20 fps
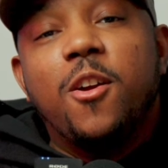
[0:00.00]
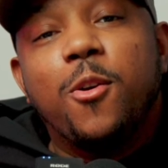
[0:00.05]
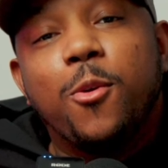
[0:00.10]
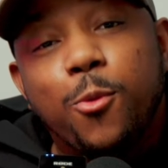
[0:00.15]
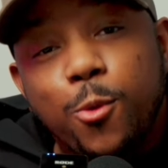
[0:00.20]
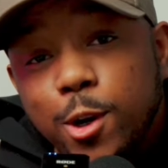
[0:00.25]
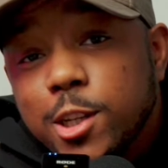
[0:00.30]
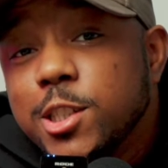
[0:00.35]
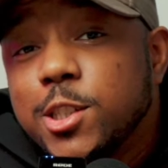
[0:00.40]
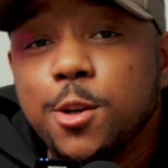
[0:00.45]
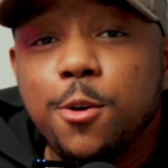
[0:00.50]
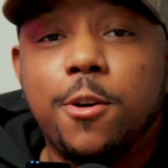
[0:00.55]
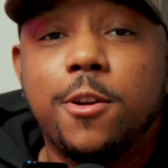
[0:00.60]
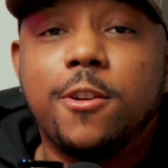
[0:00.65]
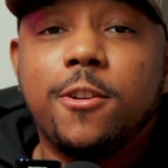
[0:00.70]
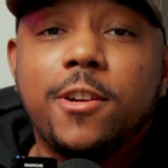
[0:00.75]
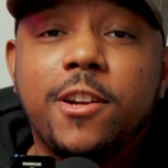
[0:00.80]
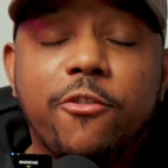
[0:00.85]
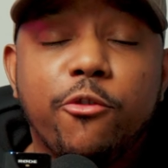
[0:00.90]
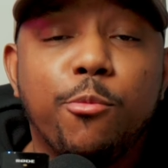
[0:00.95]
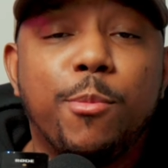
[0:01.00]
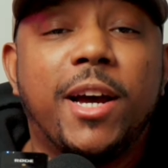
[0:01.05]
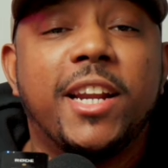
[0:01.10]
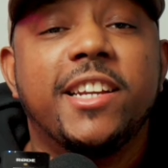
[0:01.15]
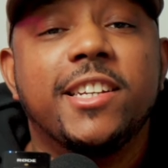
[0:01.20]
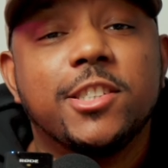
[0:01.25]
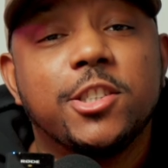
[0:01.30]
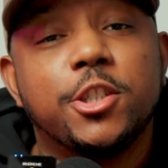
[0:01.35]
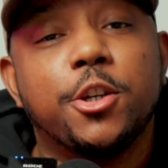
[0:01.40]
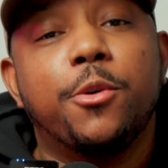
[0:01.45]
What's going on, everybody?
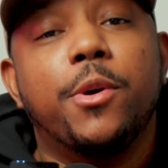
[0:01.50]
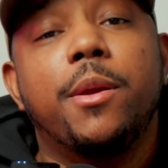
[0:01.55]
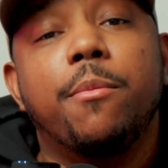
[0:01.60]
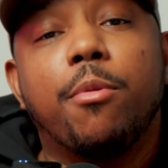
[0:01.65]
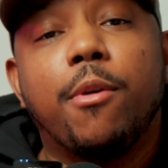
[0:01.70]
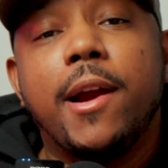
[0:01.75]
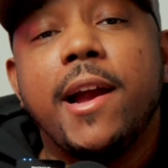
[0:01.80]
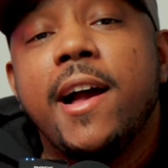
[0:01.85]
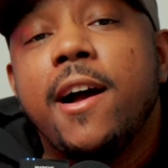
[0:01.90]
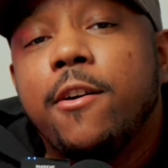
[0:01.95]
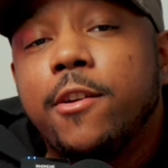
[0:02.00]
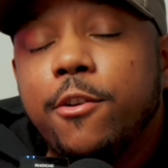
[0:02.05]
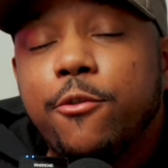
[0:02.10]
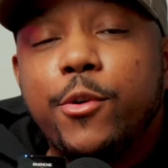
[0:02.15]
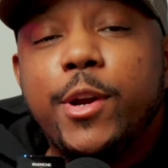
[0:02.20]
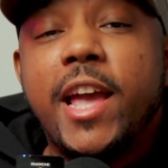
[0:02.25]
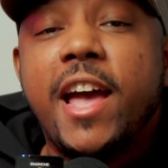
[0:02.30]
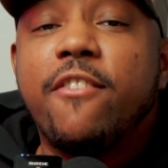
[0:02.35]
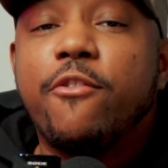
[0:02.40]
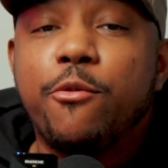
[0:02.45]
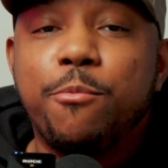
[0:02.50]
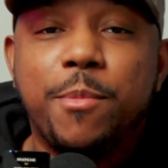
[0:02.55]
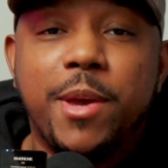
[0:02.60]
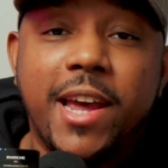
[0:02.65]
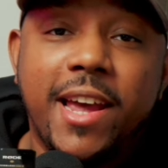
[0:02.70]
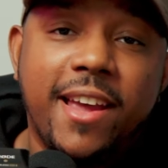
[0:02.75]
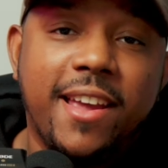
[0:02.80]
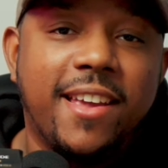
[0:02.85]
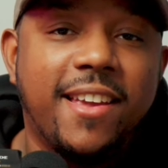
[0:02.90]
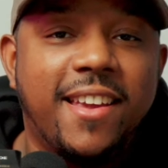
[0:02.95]
It's Joey Brown. If we haven't
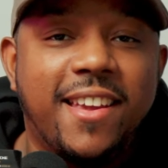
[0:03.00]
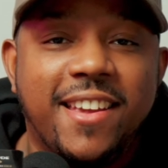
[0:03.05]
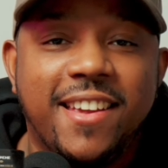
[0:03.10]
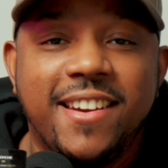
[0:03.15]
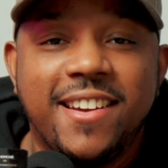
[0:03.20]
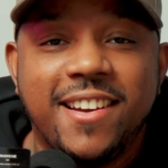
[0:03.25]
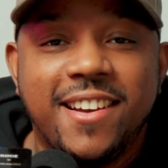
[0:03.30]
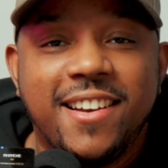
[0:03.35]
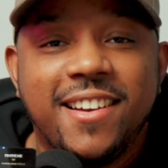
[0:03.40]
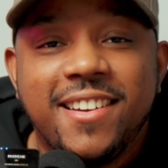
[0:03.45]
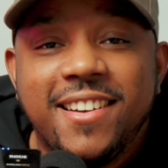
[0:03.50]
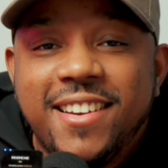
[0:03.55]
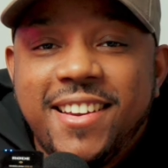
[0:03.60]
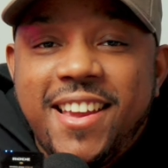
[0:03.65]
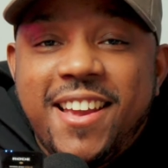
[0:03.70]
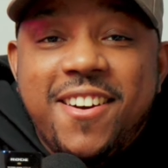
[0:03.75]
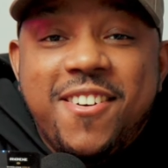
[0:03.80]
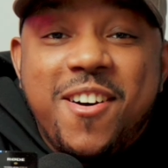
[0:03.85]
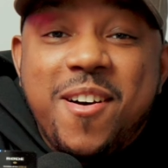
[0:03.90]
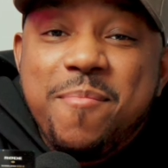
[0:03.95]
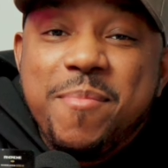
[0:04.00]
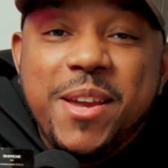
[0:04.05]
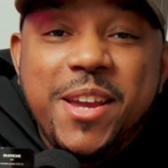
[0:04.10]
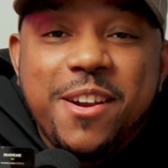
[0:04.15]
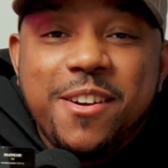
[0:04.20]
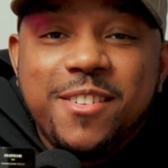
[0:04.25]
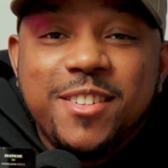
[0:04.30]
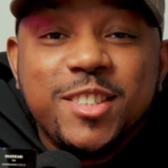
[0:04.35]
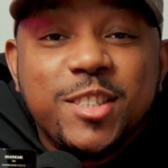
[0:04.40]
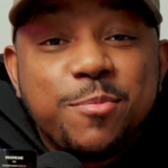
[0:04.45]
met, and yeah, I'm
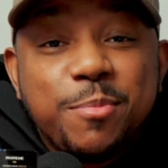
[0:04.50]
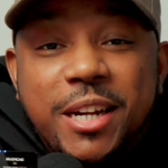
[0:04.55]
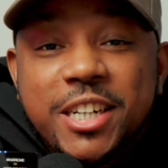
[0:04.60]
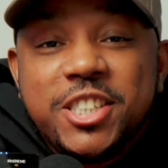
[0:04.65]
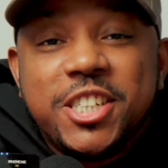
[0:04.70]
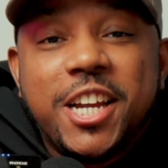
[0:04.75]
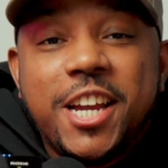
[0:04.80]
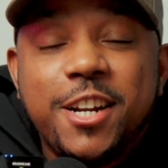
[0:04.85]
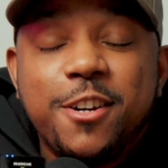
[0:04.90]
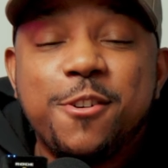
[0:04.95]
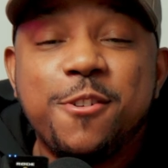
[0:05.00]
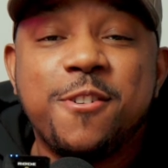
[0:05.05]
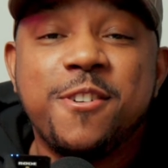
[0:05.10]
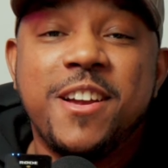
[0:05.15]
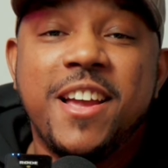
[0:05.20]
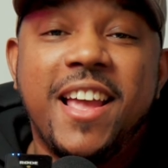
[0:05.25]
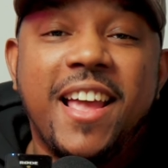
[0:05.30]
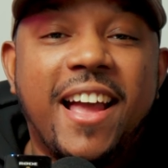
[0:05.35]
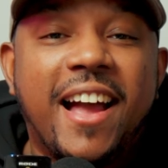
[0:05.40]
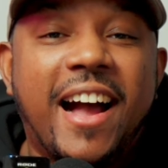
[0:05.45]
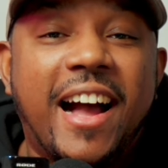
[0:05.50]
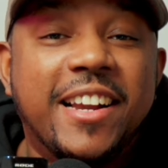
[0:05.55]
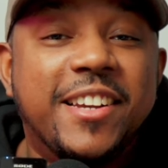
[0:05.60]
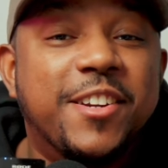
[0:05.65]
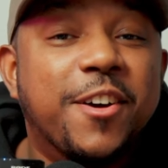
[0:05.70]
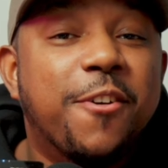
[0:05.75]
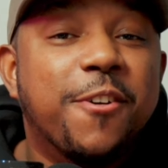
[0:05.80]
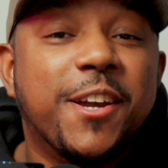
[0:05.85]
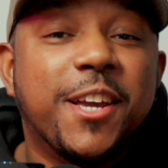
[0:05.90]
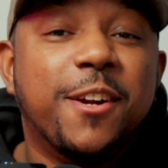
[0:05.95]
here. This is my channel. I
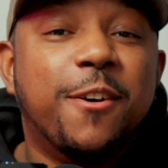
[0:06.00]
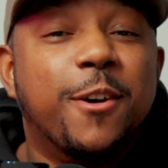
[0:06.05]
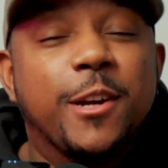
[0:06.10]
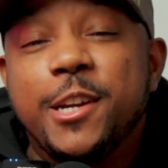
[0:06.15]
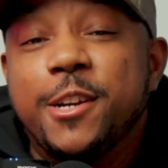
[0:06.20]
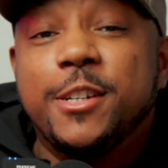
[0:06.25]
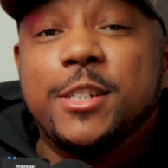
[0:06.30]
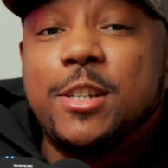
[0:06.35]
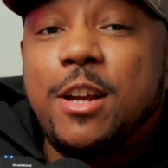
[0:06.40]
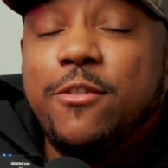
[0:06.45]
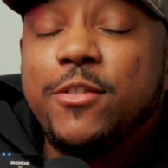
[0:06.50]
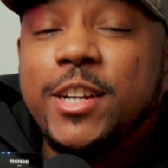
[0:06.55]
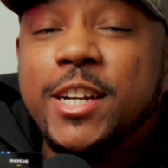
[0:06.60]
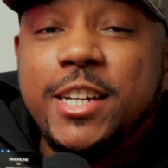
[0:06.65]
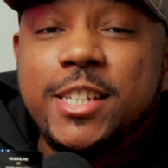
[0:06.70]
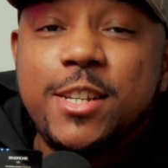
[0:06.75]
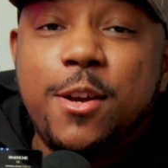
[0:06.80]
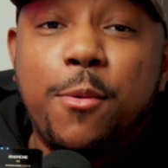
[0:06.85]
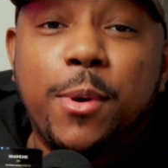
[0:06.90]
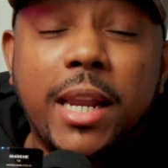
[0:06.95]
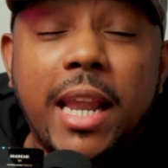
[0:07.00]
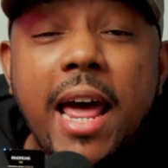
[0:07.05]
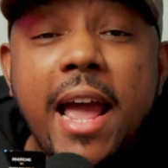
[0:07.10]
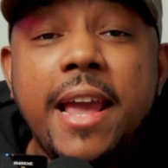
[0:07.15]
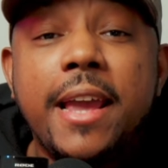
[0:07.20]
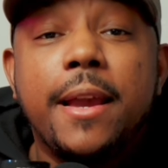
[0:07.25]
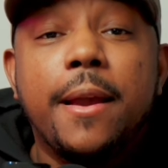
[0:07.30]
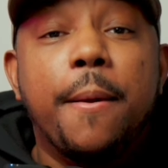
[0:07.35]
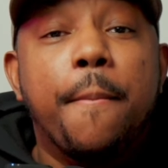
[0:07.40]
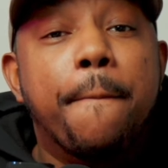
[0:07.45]
don't get on here as often as I would
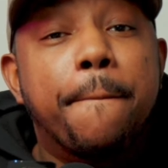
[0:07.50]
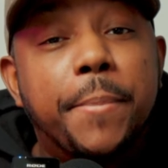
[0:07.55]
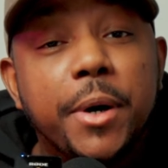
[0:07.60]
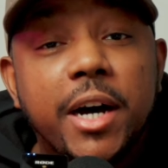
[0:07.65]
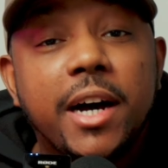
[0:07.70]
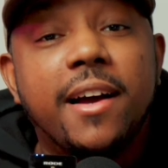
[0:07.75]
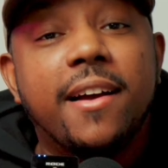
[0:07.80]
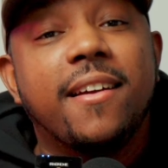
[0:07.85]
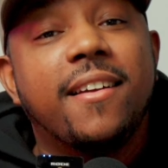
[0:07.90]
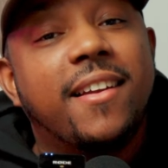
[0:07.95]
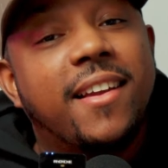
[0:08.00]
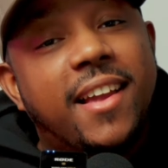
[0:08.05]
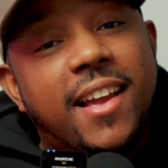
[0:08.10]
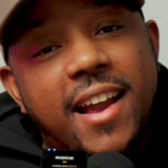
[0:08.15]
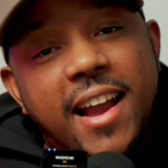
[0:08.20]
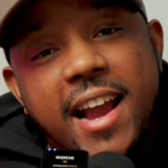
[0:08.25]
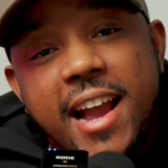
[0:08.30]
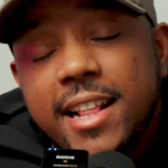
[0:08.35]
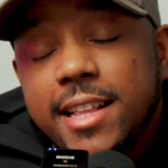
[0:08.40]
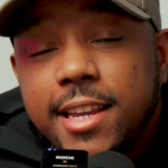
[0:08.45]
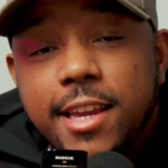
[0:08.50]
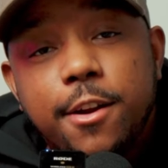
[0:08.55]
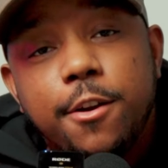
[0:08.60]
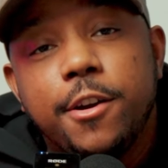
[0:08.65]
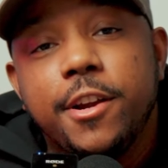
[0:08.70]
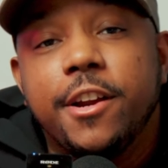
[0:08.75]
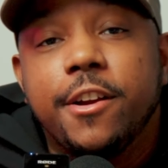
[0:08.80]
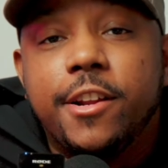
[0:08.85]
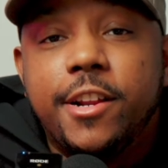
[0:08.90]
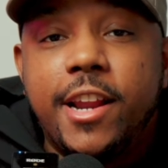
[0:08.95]
like, but I had to get on
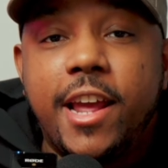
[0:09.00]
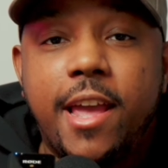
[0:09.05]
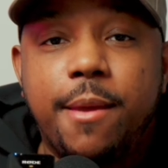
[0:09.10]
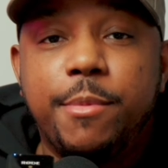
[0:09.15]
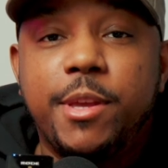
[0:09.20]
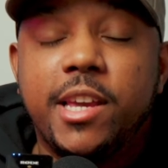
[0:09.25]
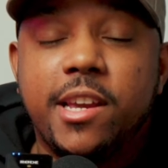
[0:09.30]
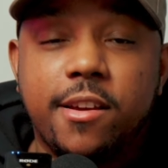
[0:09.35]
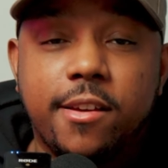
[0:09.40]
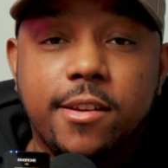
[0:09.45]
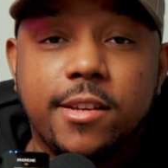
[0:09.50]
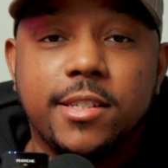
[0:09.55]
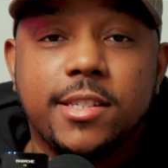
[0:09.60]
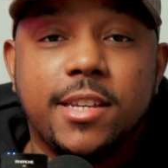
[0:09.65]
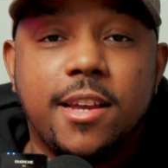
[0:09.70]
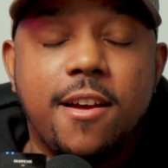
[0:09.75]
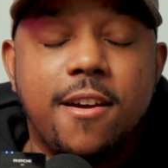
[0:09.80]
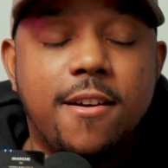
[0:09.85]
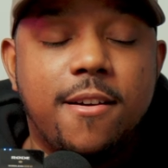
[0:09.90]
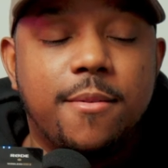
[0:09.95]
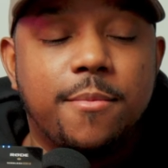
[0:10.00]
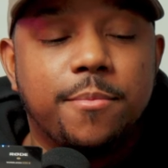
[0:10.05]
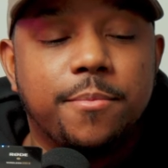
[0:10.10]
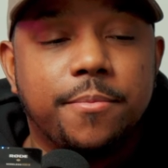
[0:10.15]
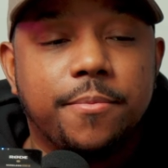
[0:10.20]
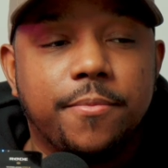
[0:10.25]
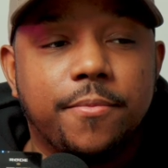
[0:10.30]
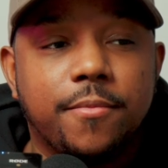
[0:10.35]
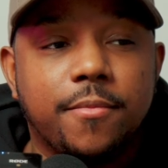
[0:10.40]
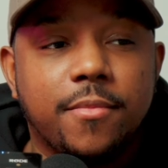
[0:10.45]
here today because
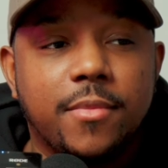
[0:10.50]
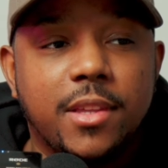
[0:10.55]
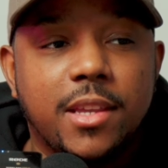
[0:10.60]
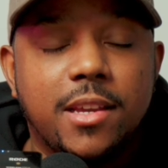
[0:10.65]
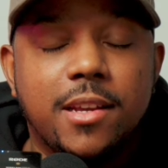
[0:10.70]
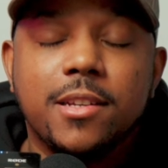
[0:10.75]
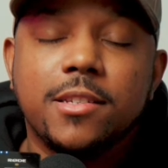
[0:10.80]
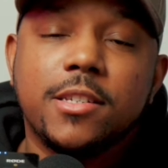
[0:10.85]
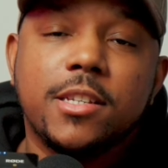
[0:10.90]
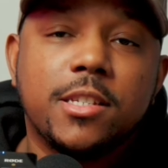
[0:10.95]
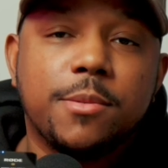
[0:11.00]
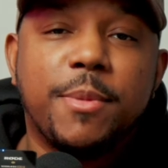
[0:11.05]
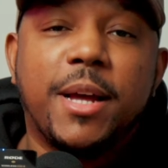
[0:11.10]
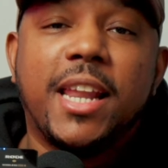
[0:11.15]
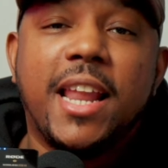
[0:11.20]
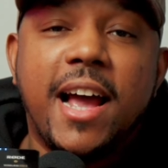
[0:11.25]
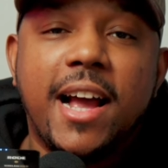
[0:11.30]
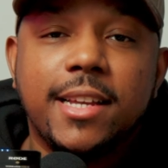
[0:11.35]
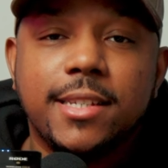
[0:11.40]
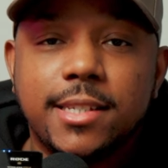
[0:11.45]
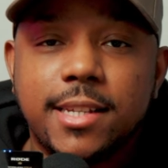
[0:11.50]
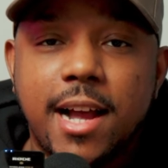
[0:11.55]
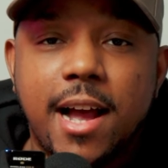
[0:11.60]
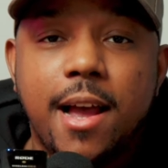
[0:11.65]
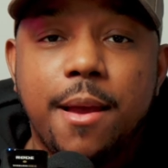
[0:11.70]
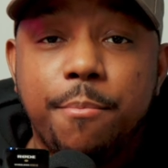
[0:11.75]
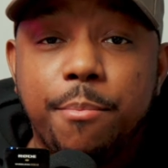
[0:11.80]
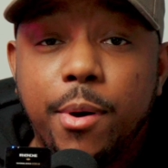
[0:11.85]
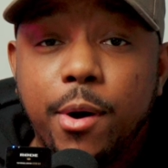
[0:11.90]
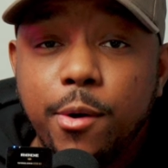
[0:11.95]
since my last
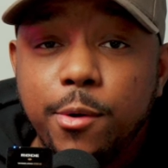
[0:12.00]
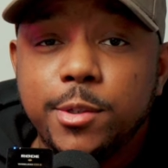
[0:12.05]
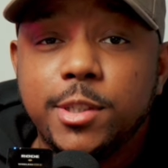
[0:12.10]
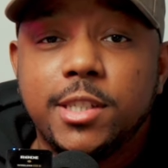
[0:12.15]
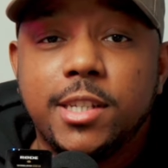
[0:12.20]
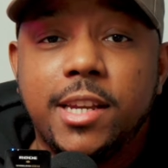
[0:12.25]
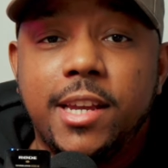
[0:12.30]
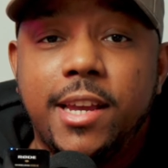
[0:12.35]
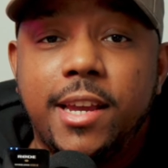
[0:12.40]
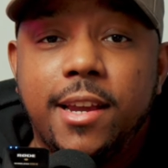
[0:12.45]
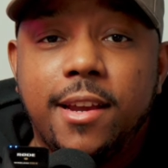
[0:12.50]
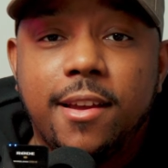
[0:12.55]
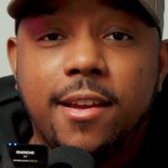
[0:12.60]
time posting,